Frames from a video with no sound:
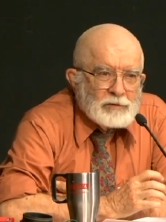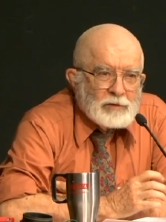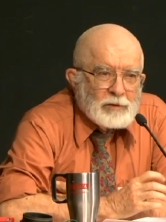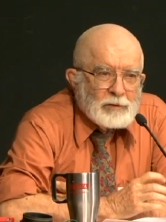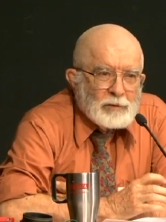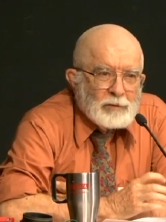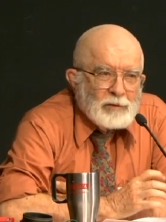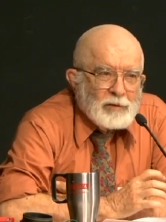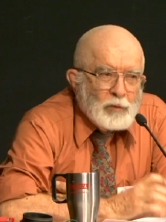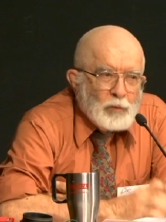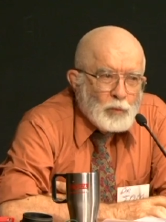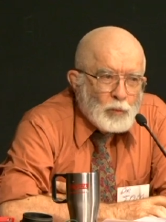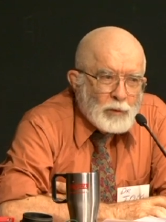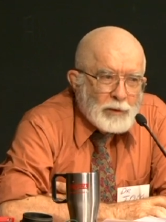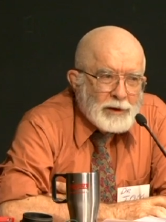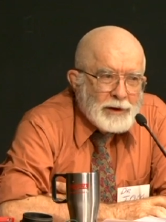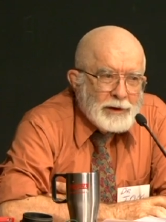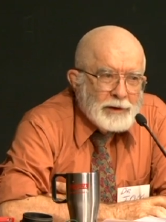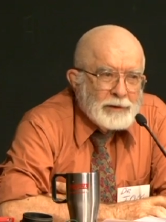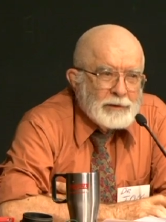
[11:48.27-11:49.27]
So
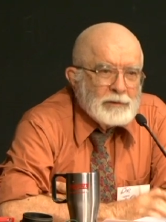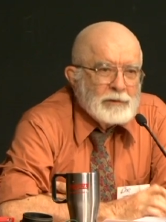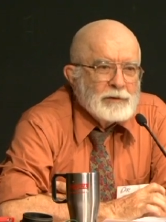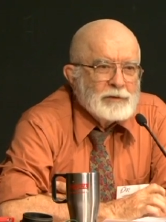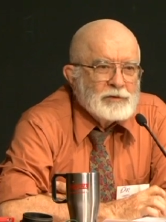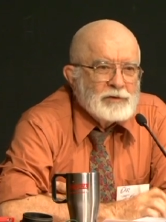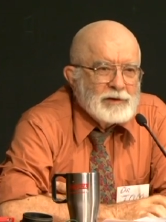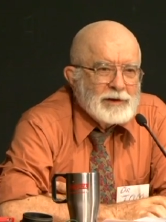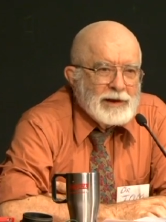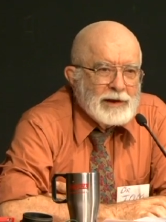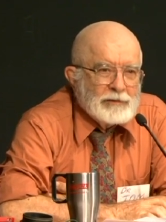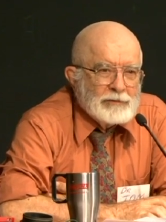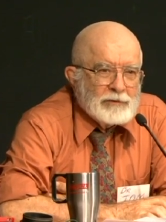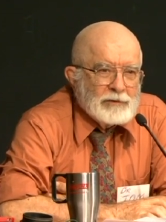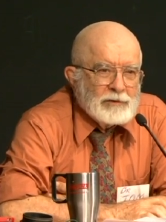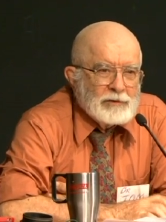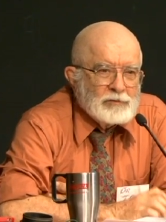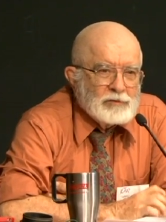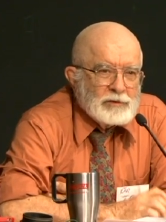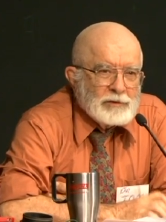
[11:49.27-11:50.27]
we're here
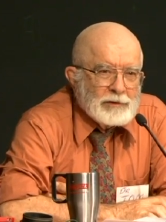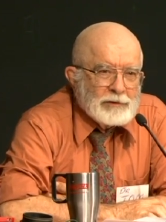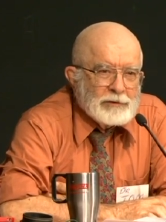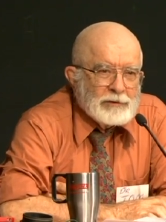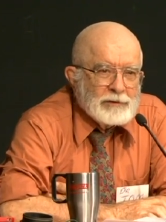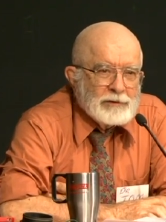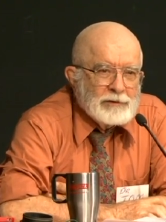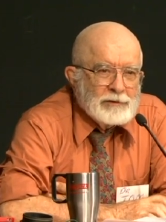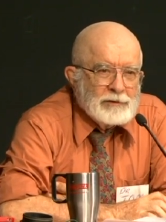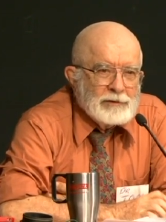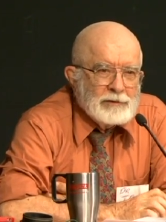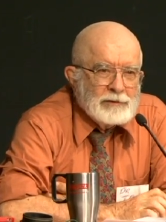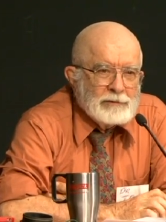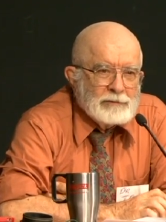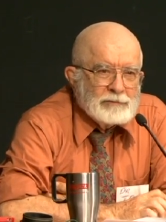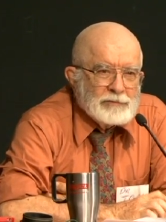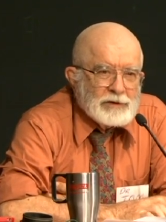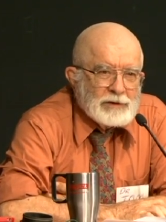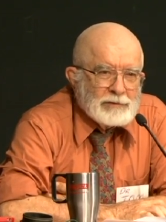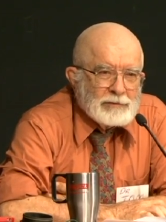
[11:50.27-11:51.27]
together to learn,
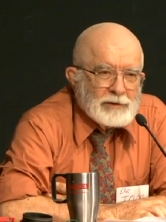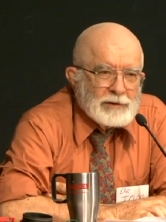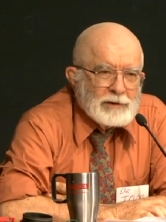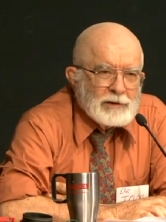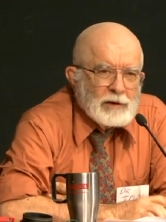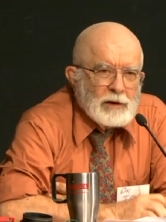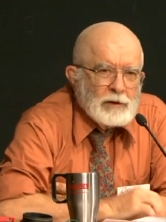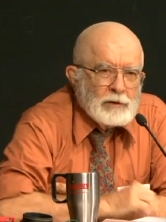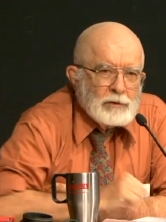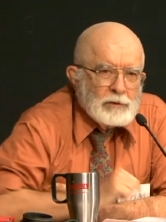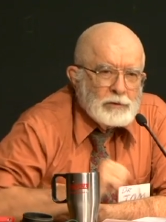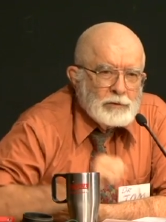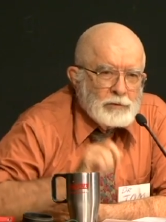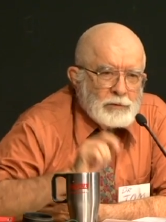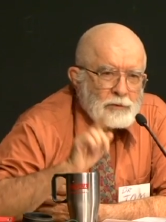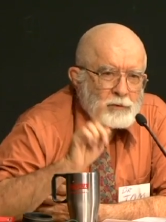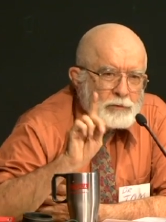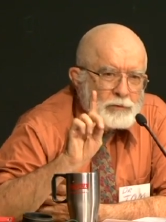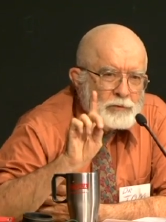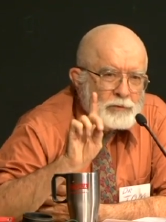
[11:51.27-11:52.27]
to think,
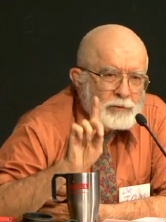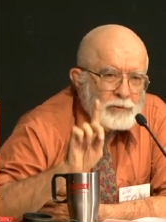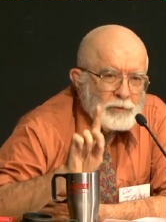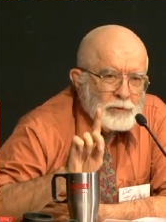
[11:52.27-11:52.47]
to